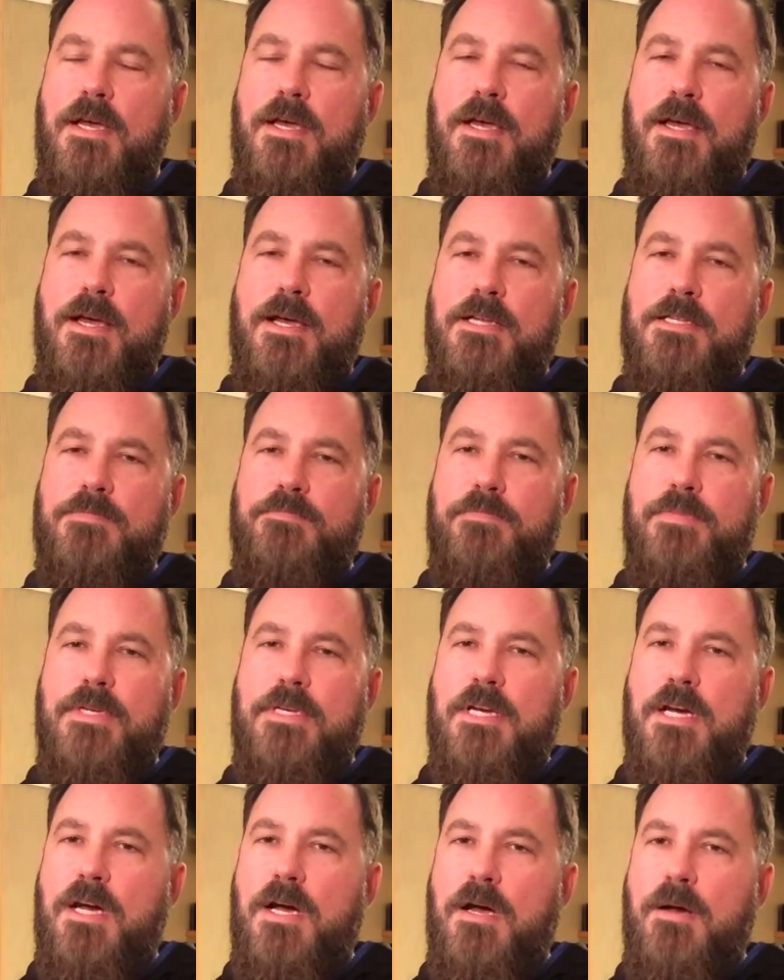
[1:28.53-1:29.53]
has
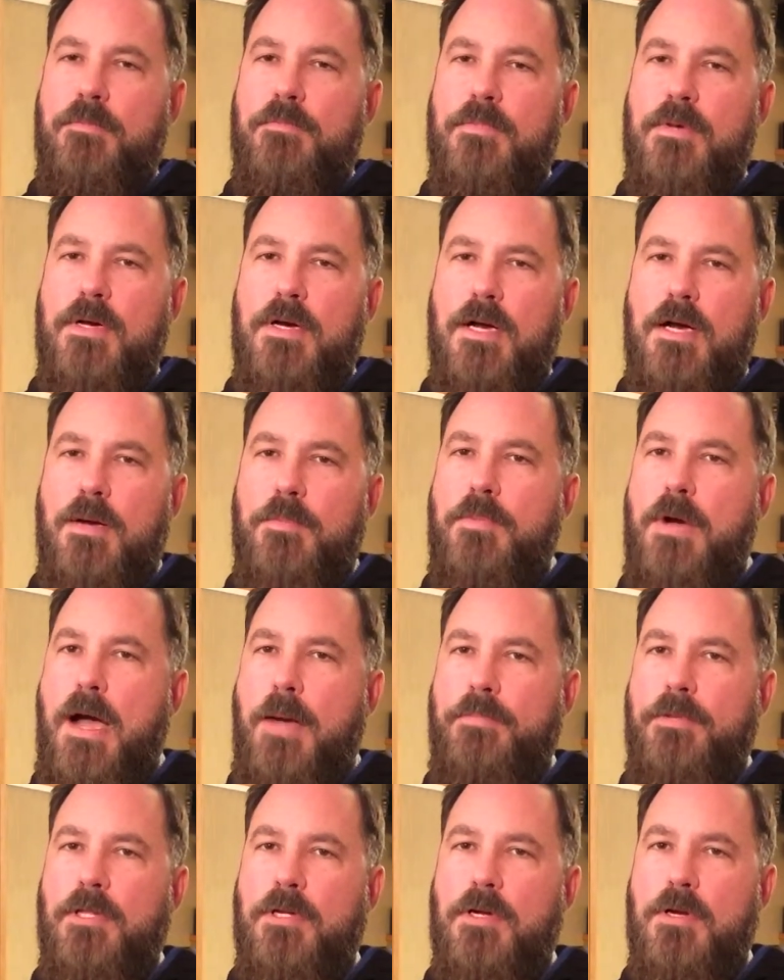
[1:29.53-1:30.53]
become
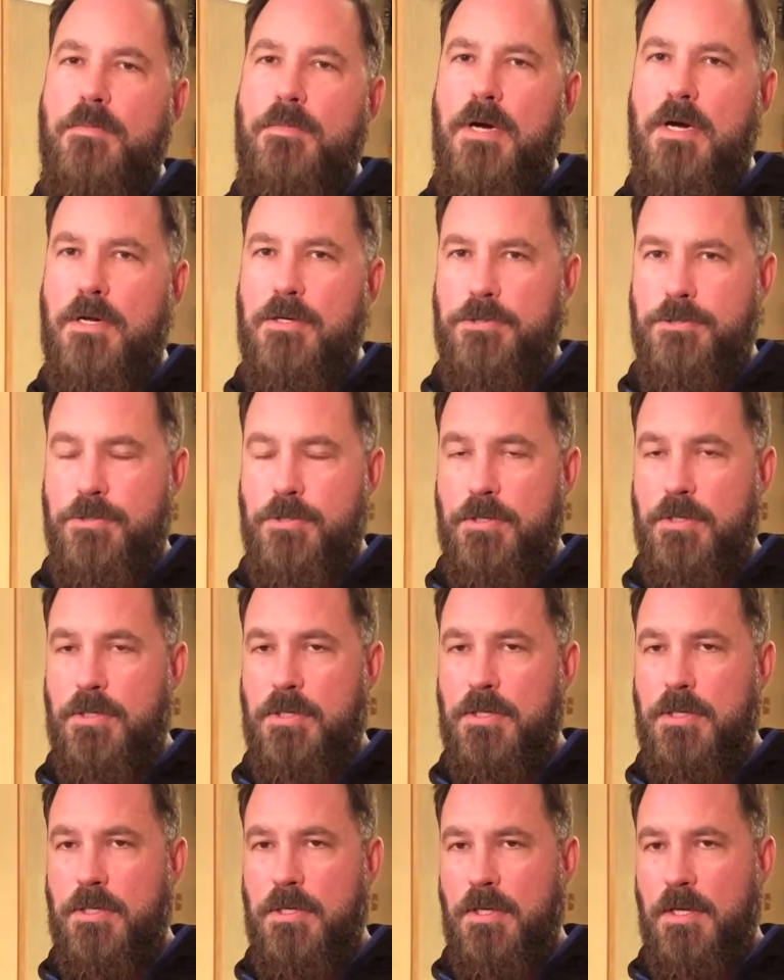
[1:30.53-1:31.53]
popular among
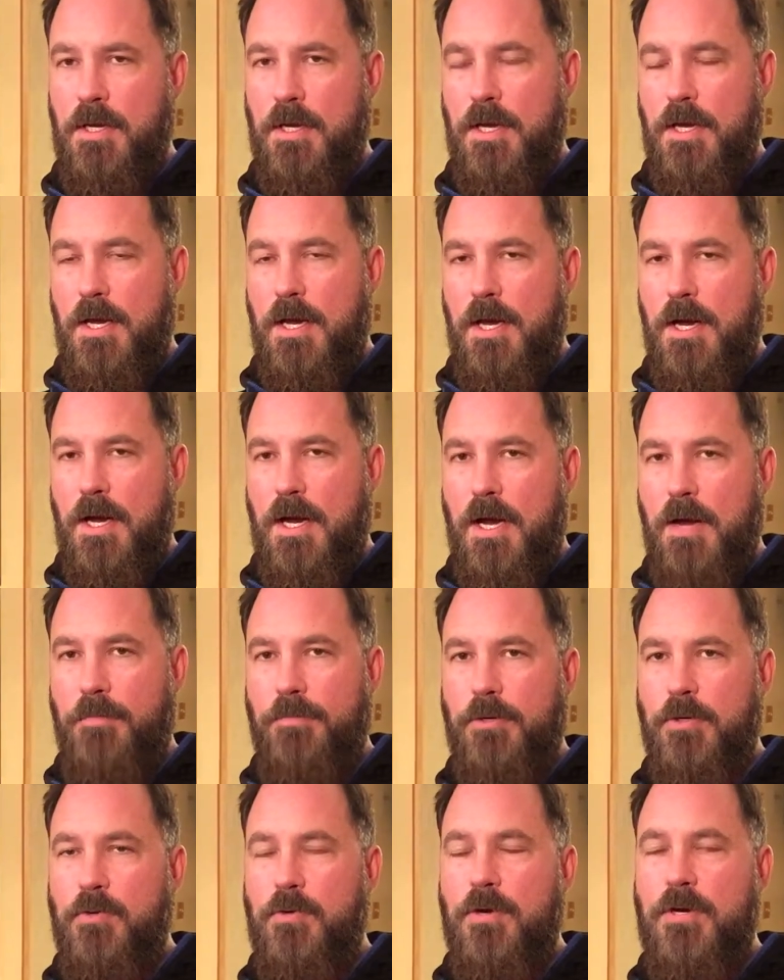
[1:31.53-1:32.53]
certain
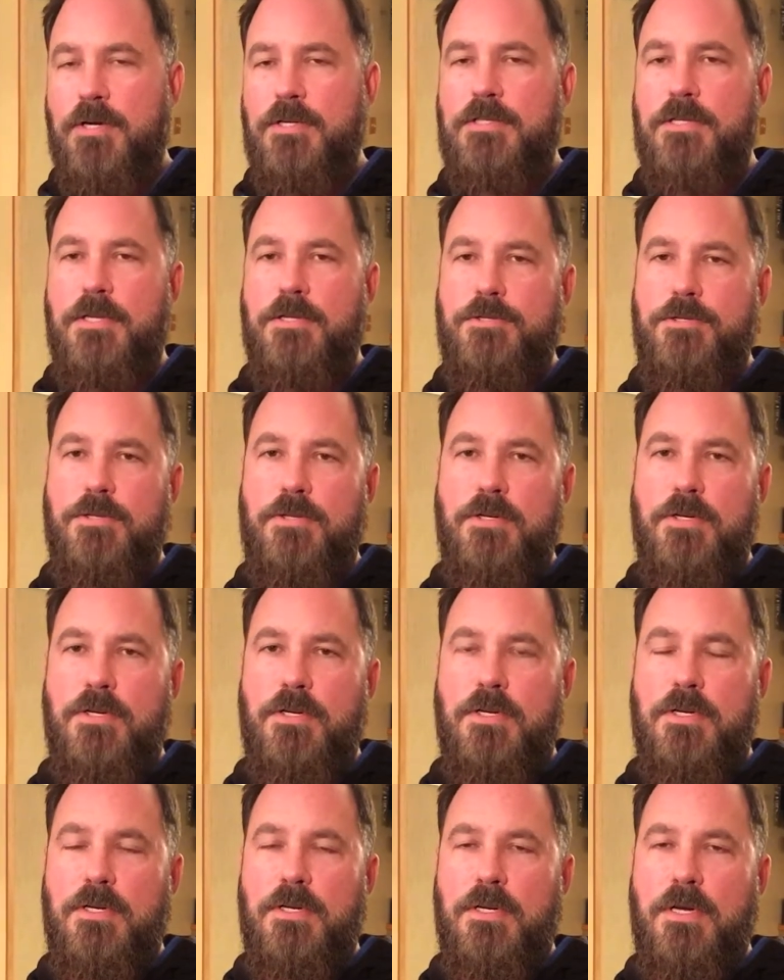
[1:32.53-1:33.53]
brewers and
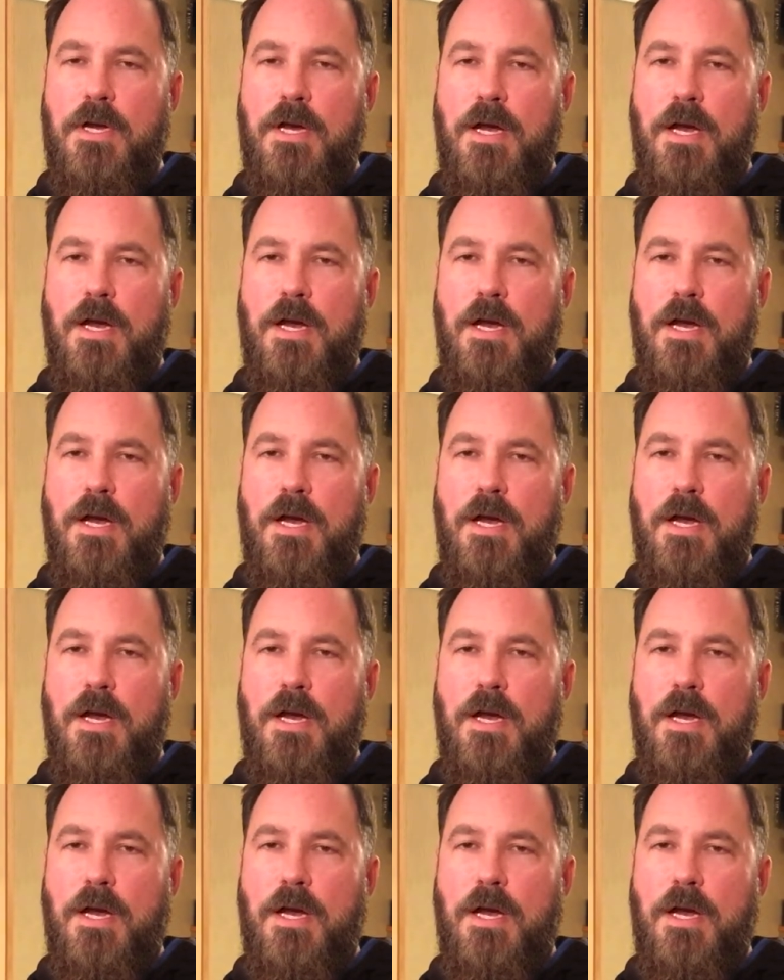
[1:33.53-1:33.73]
certain